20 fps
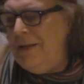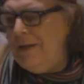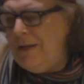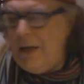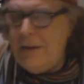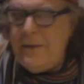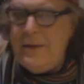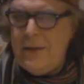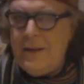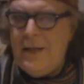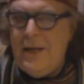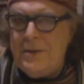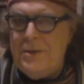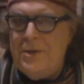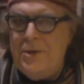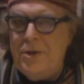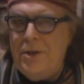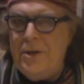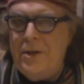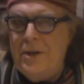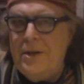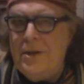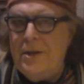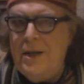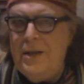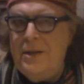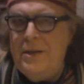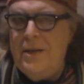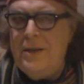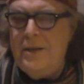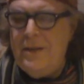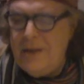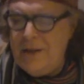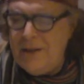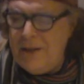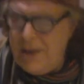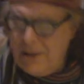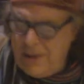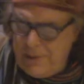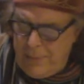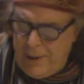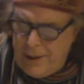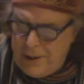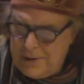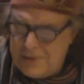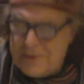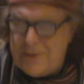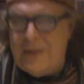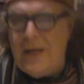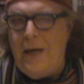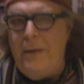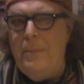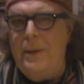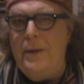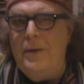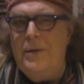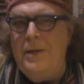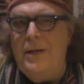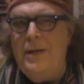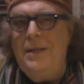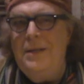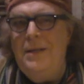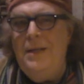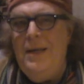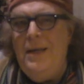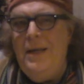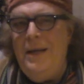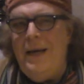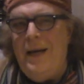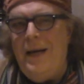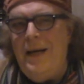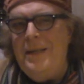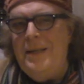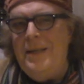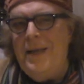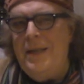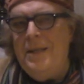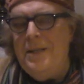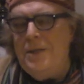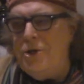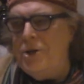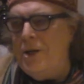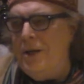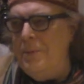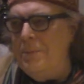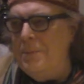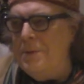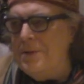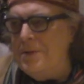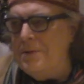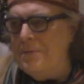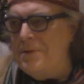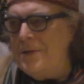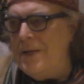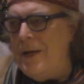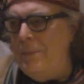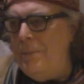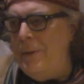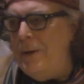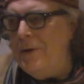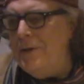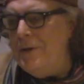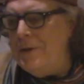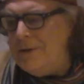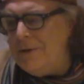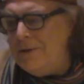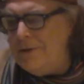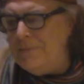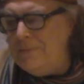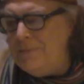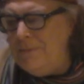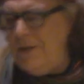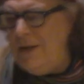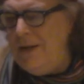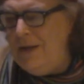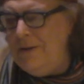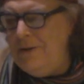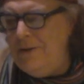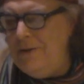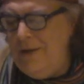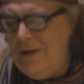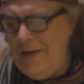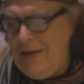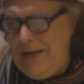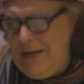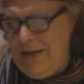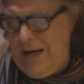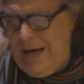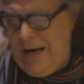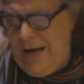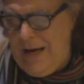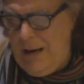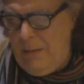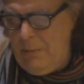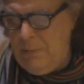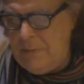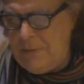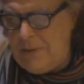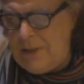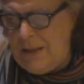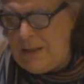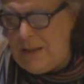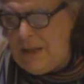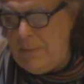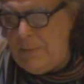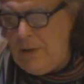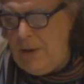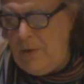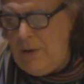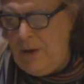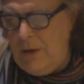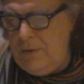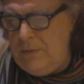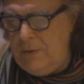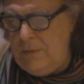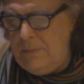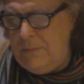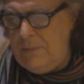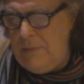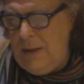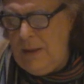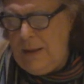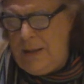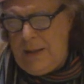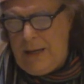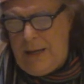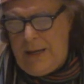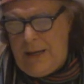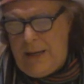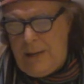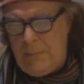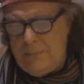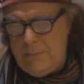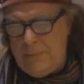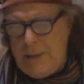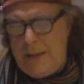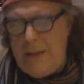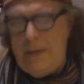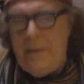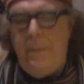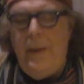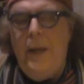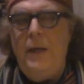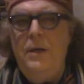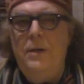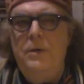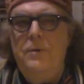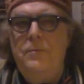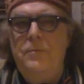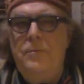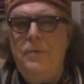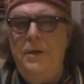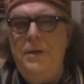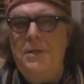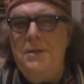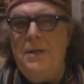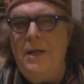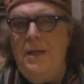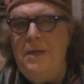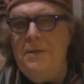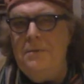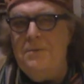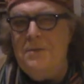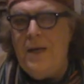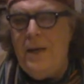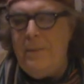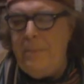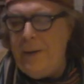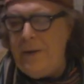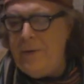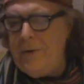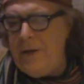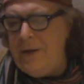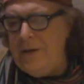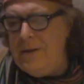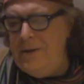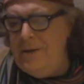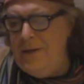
I think that's a jolly good idea. I think independent Siberia and get the shamans of Siberia to set up their own independent free state of Siberia.